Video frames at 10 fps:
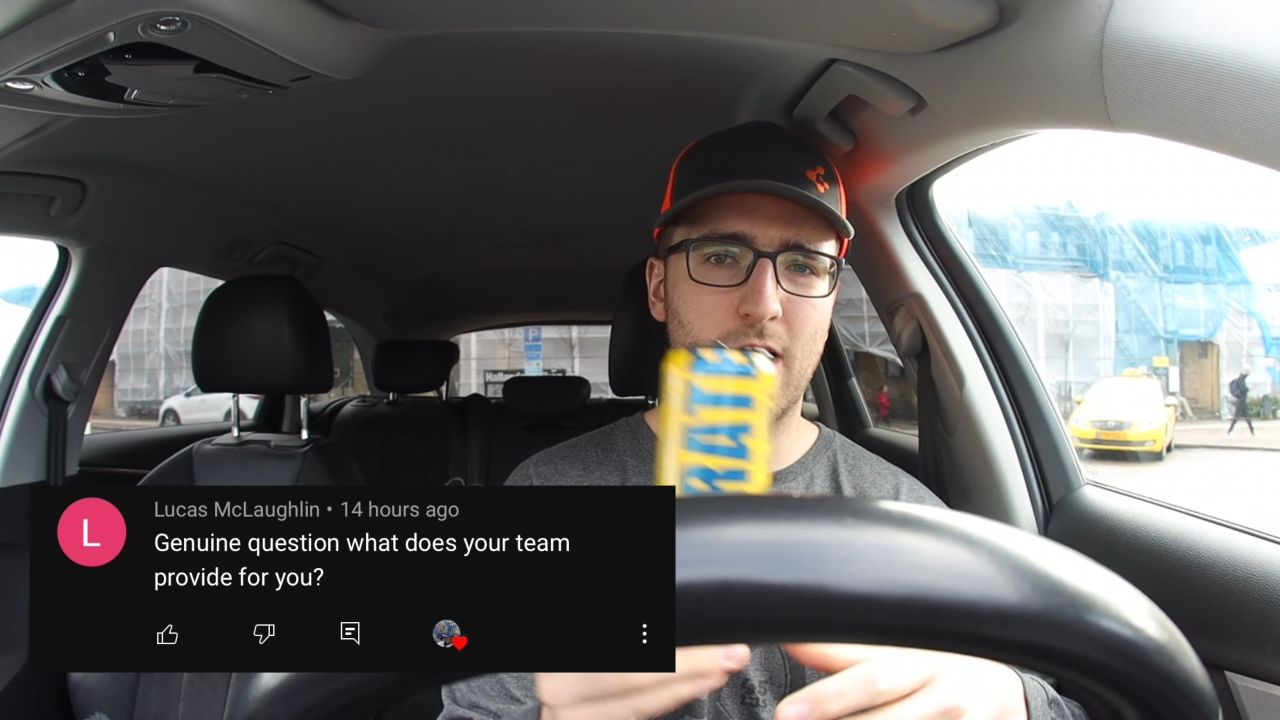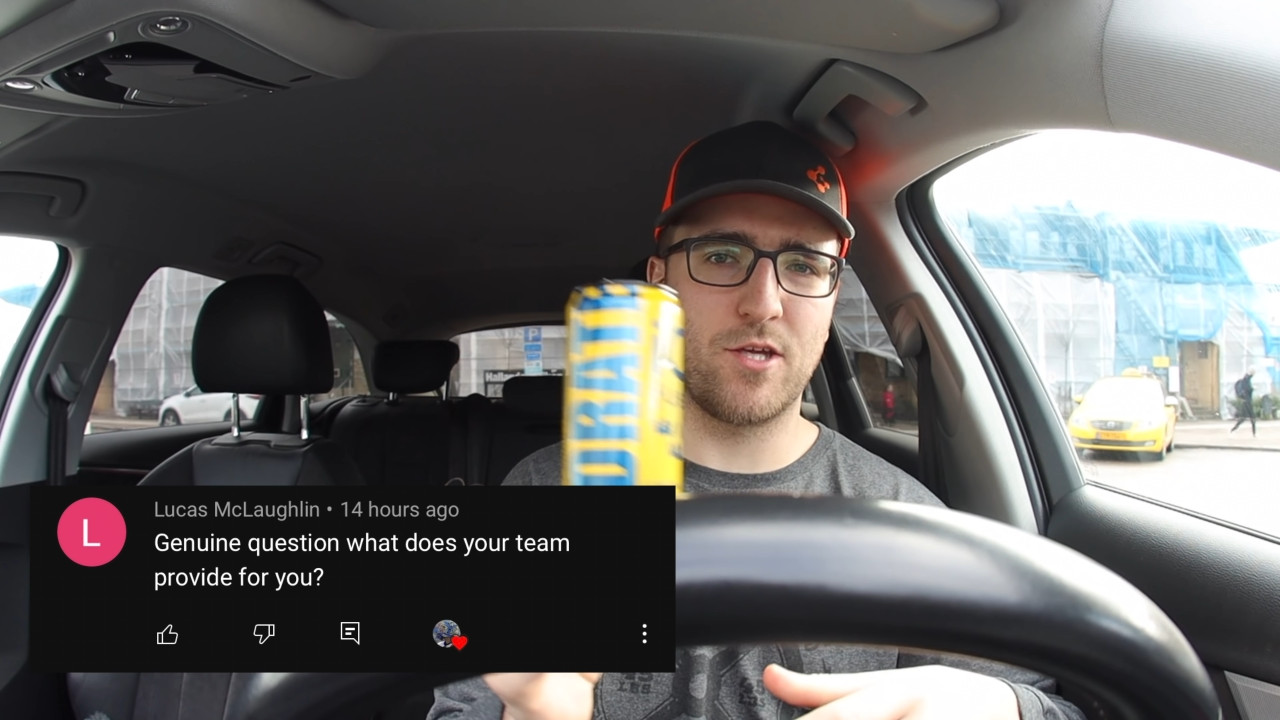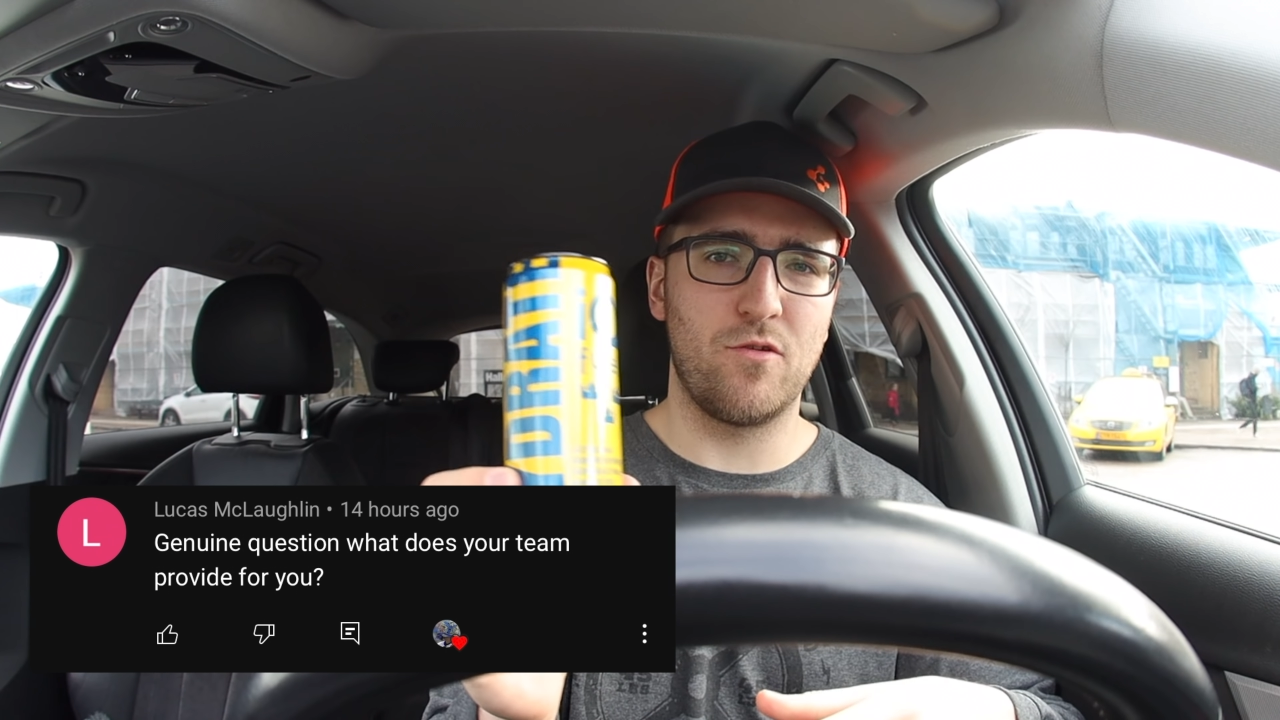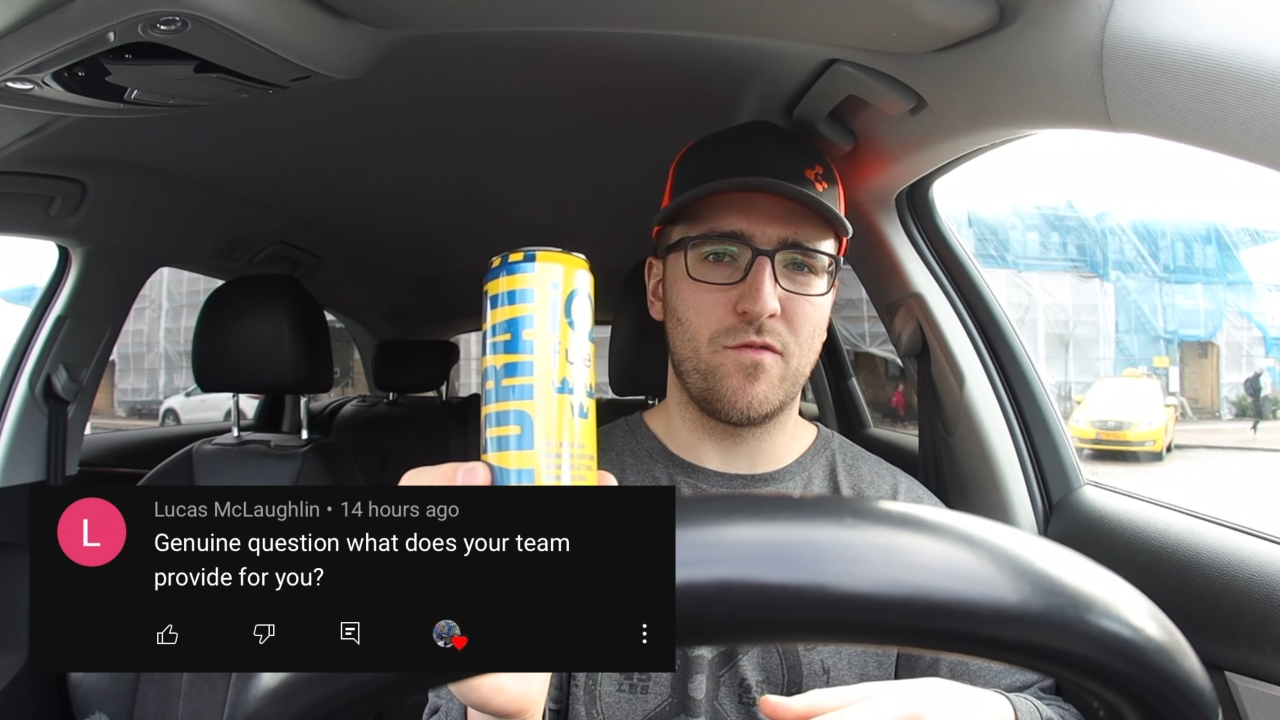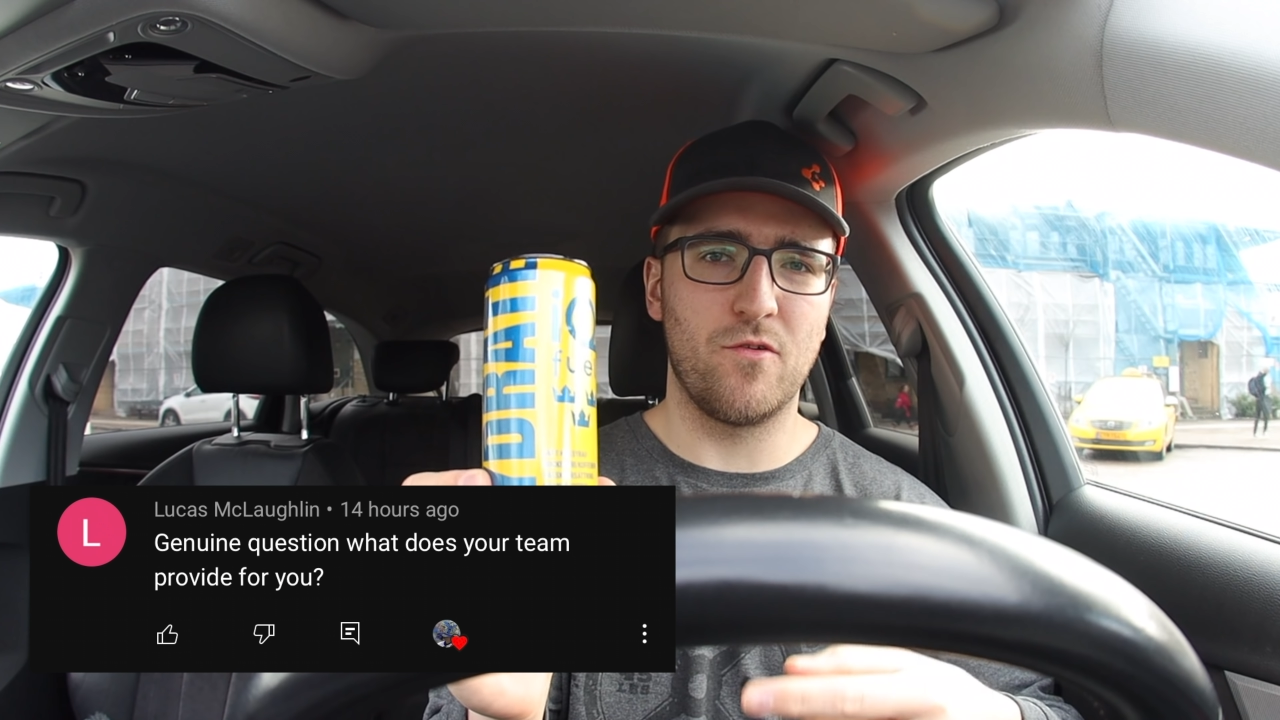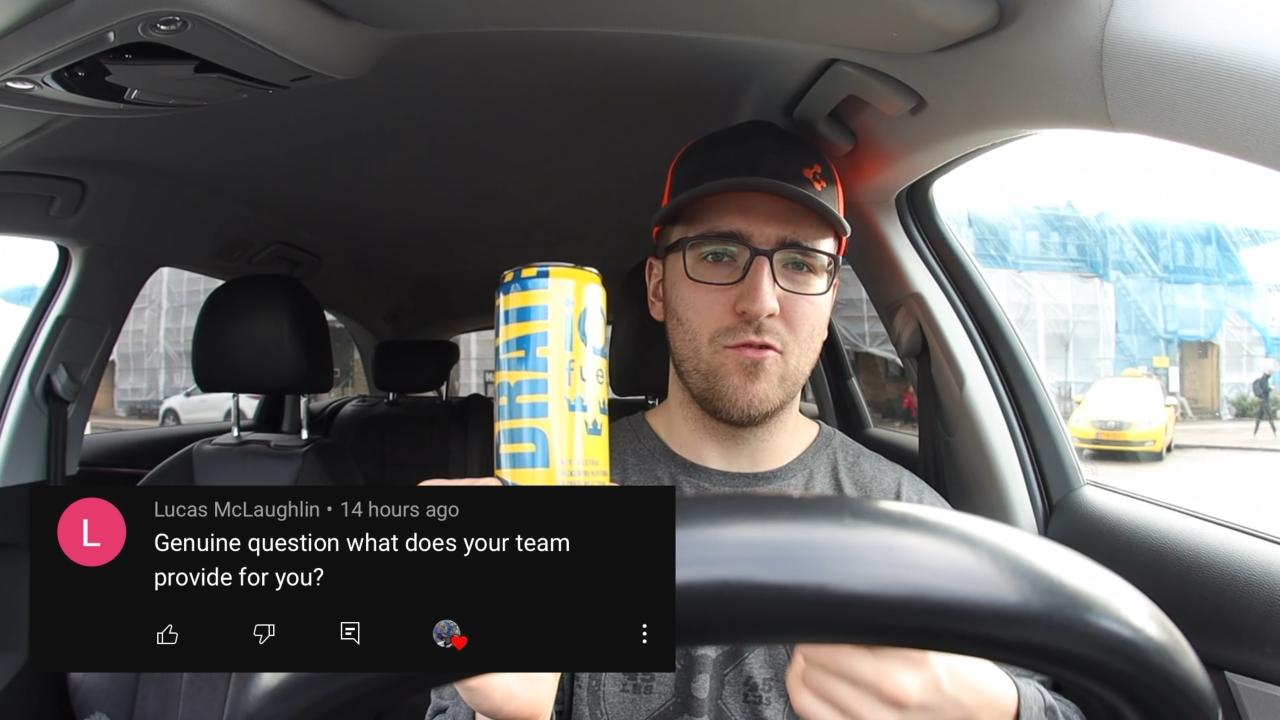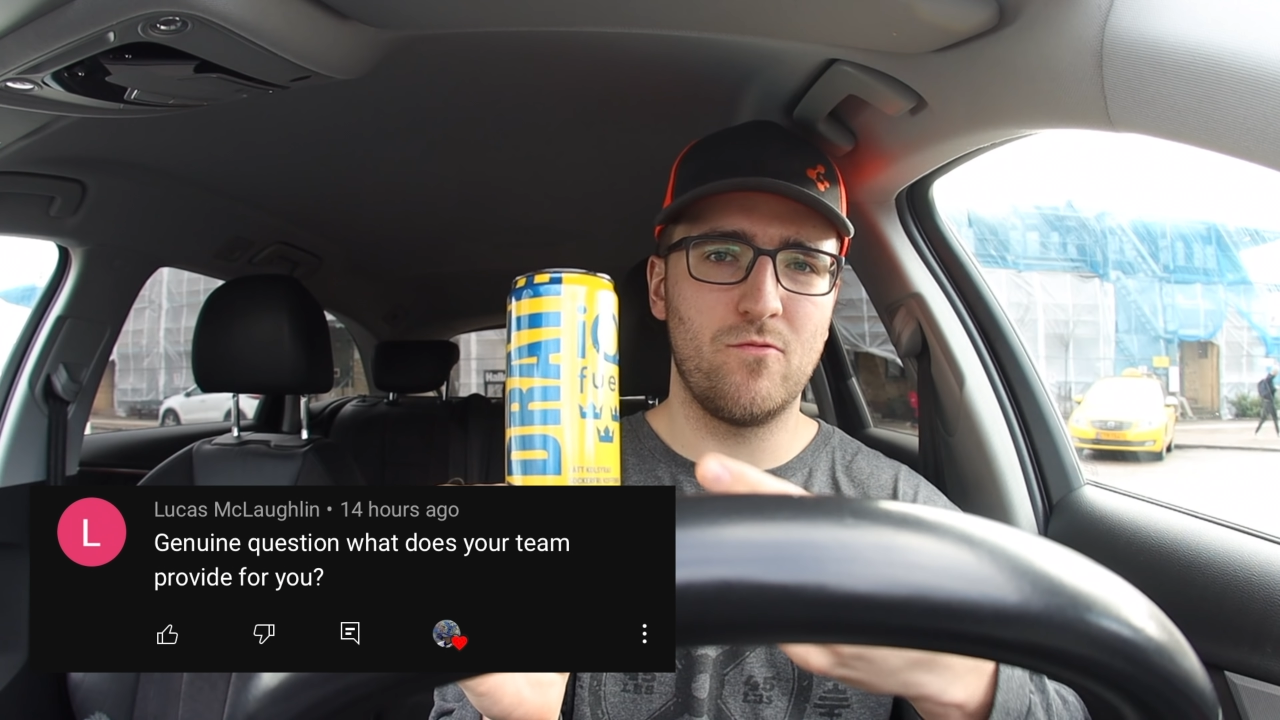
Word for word: IQ Fuel,